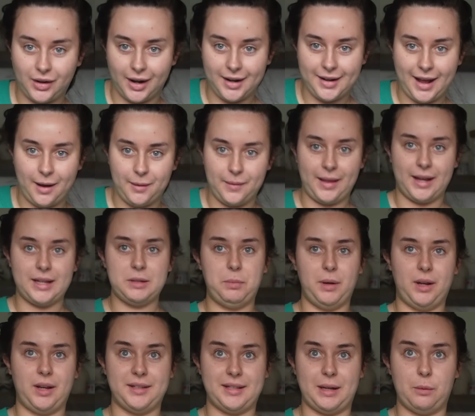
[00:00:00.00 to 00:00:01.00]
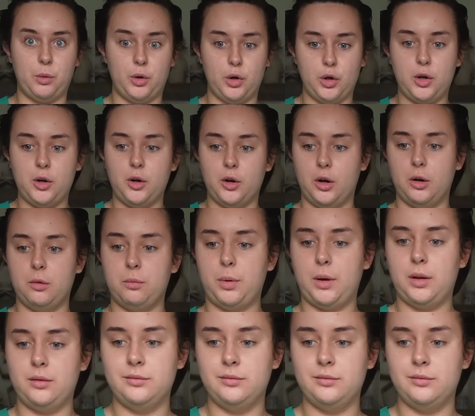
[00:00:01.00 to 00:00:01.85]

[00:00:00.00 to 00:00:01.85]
right now, and that's because I woke up